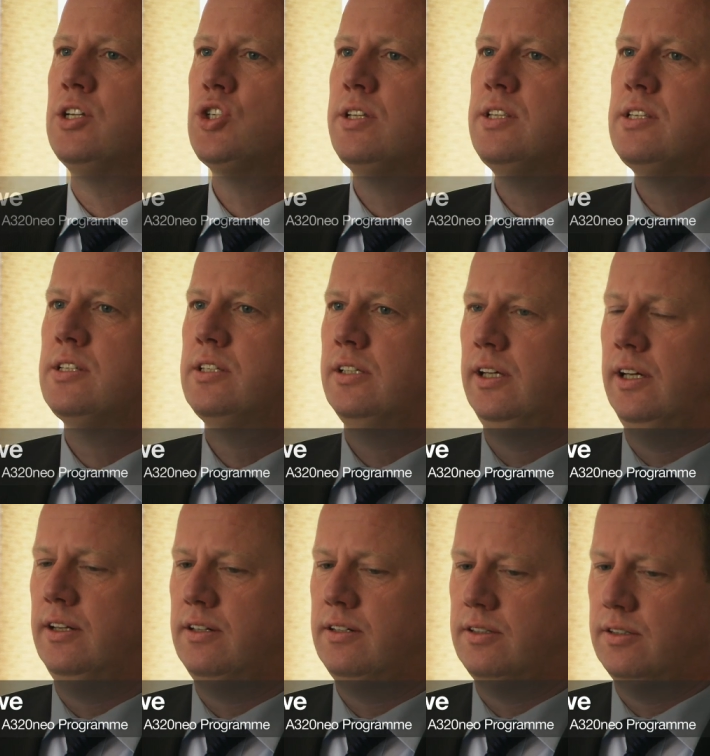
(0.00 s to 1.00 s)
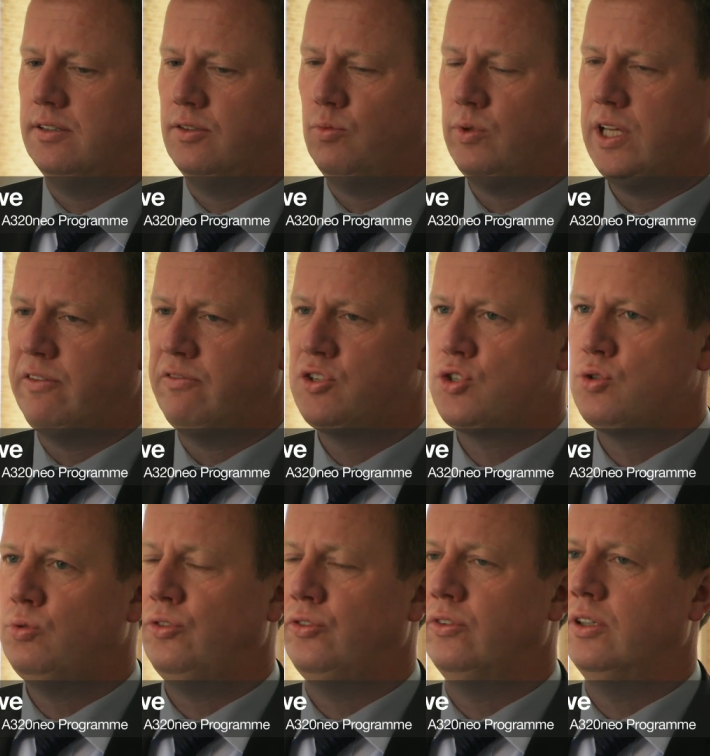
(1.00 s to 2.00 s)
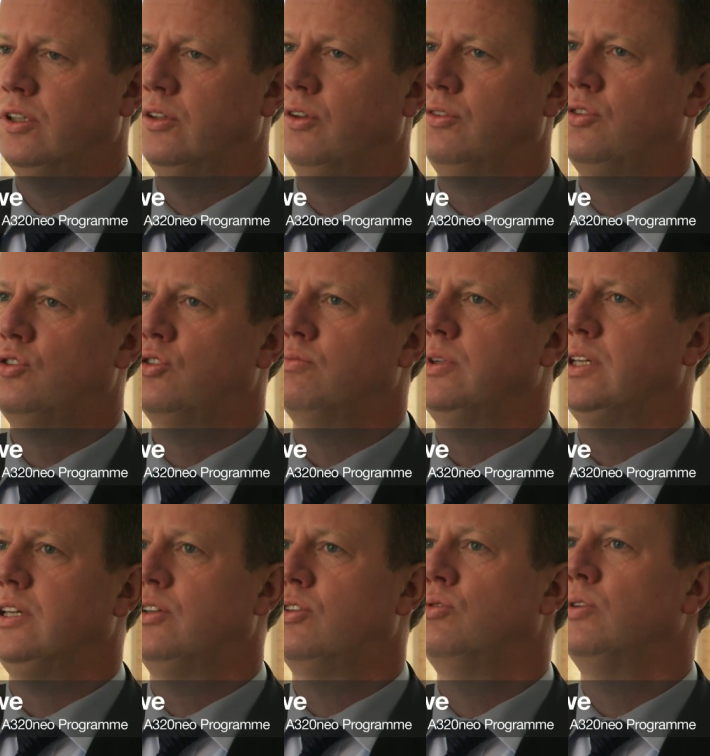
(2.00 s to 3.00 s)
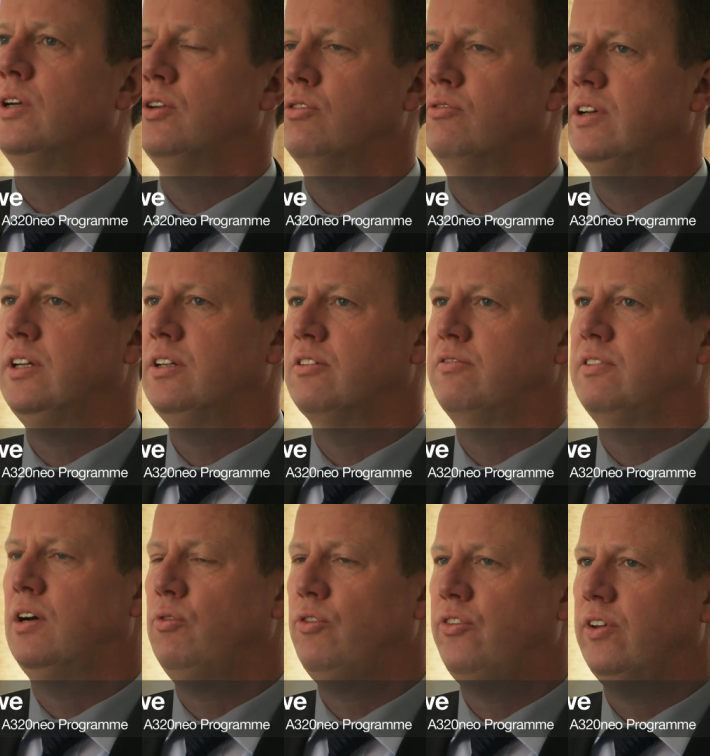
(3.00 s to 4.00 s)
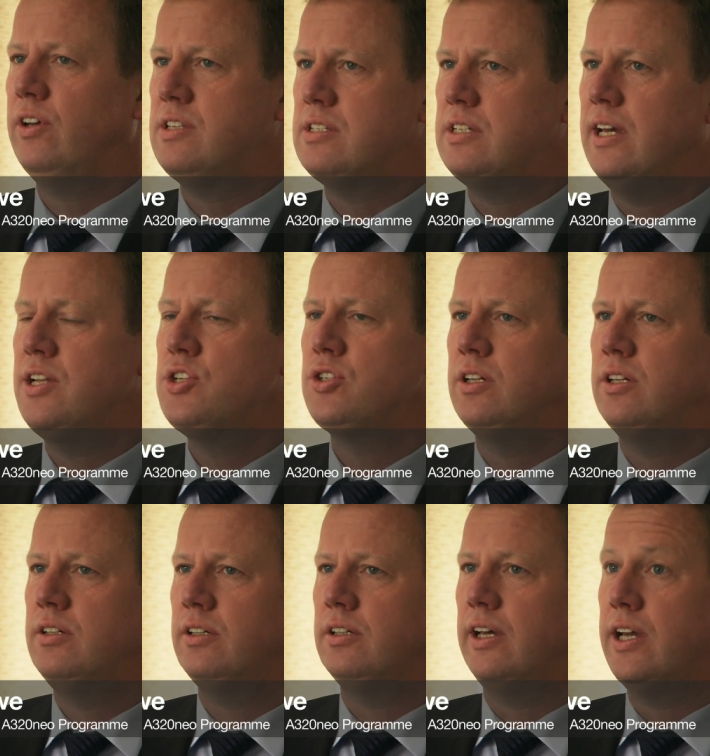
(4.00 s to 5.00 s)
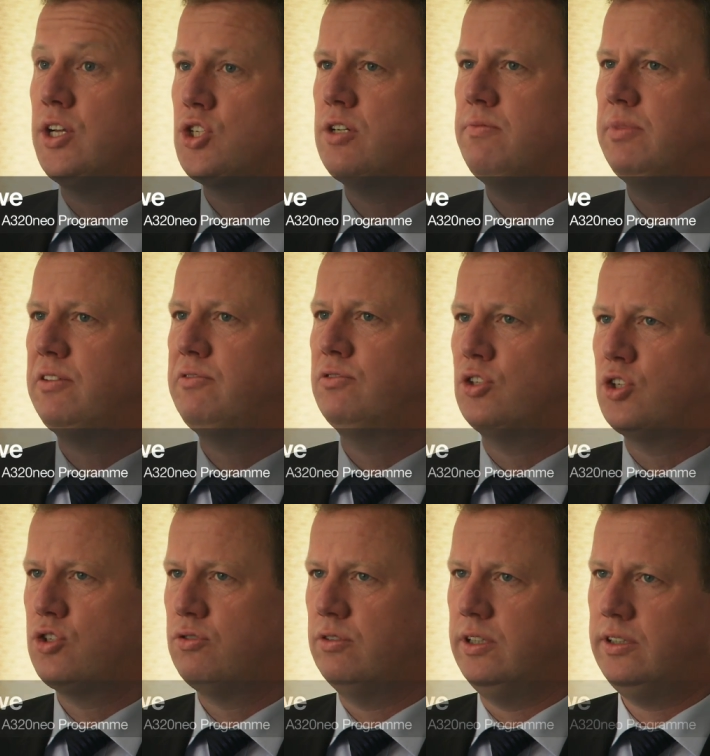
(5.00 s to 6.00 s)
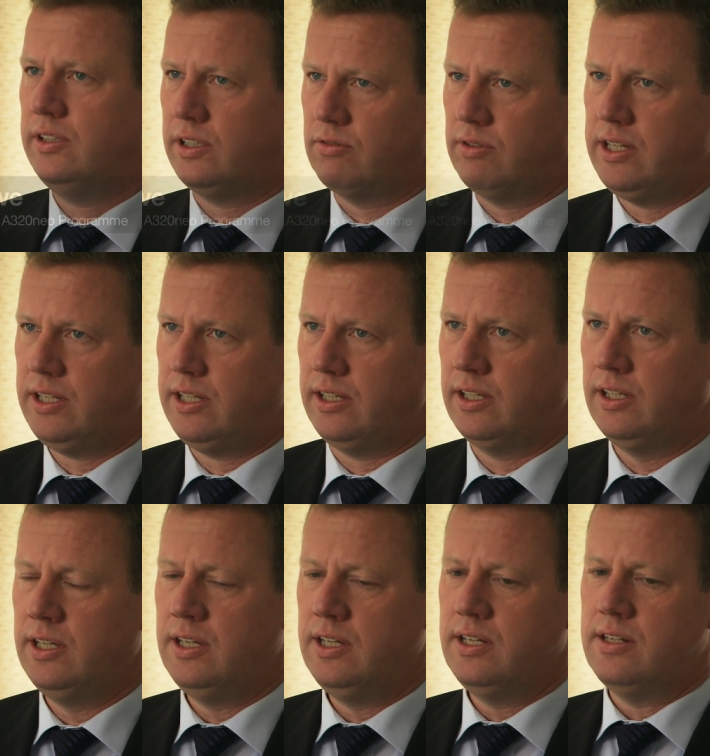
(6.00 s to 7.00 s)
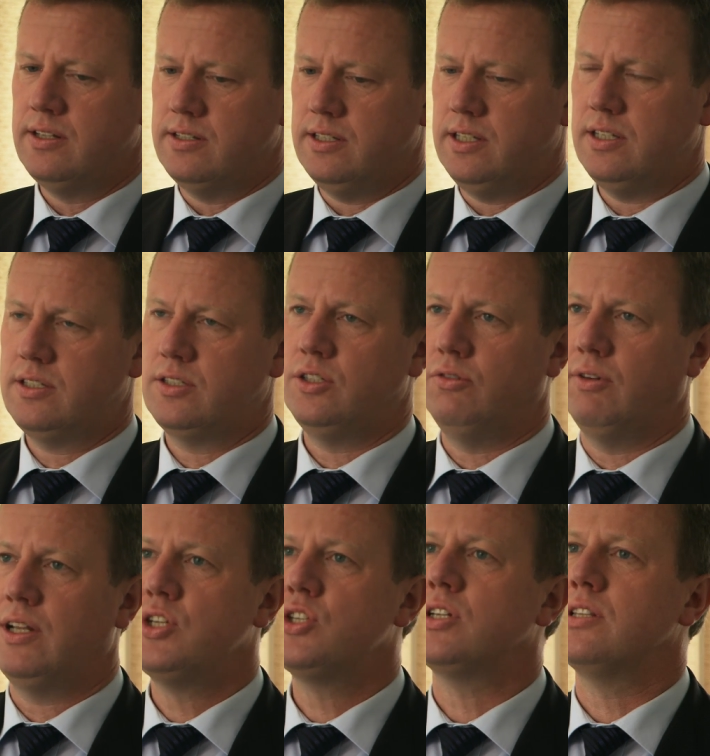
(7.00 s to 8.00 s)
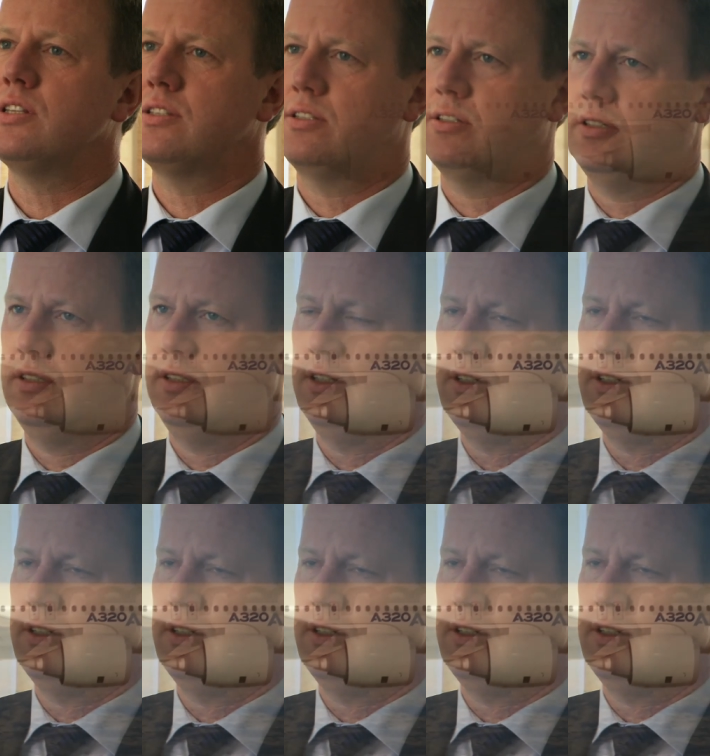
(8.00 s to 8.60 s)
engines, and uh, we have chosen not to be too innovative outside the engine integration, but for sure integrating these new engines, uh,